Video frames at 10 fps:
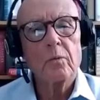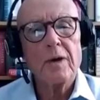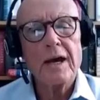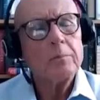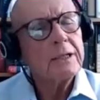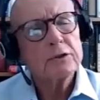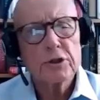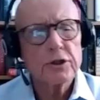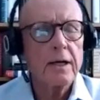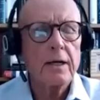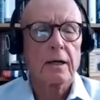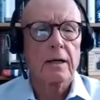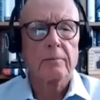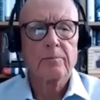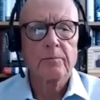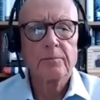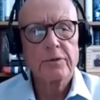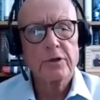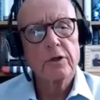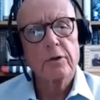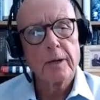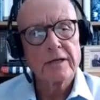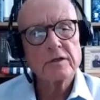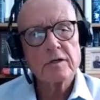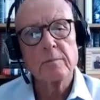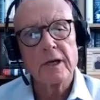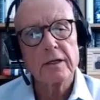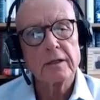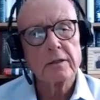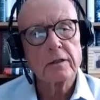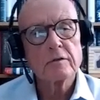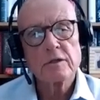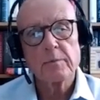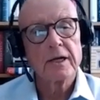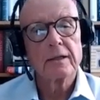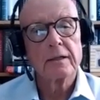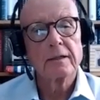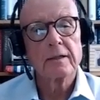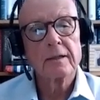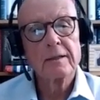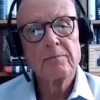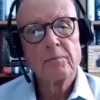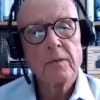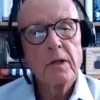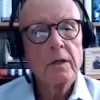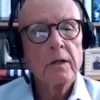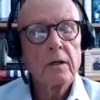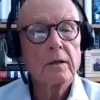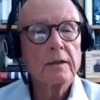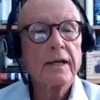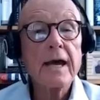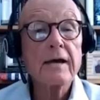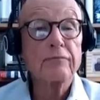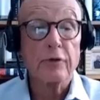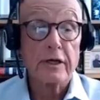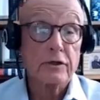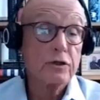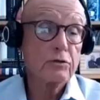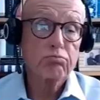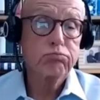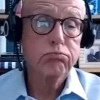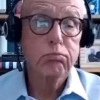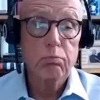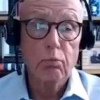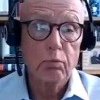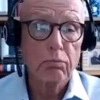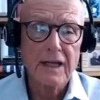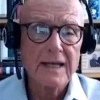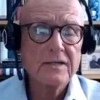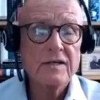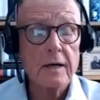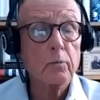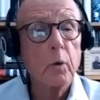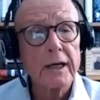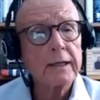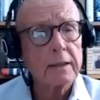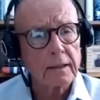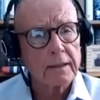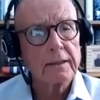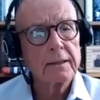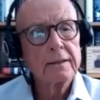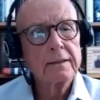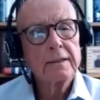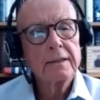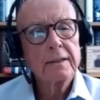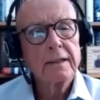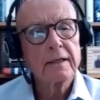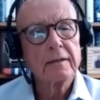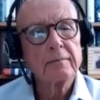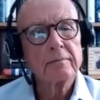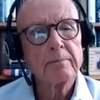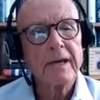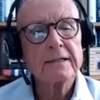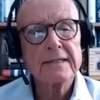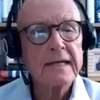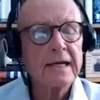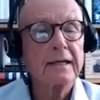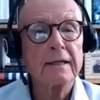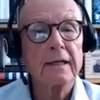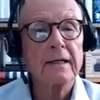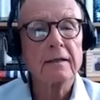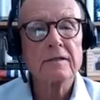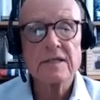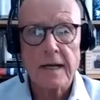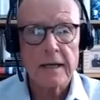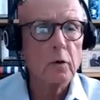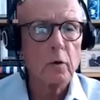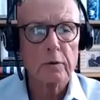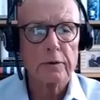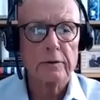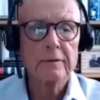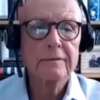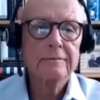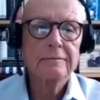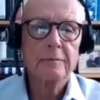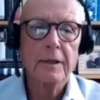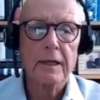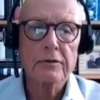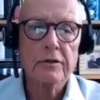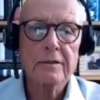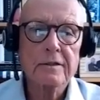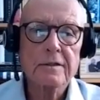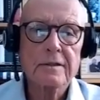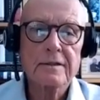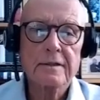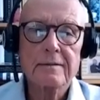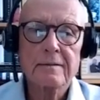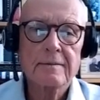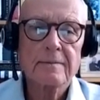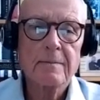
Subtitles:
how much time do you estimate you spend on the average, let's say weekly, in maintaining stakeholder relations? You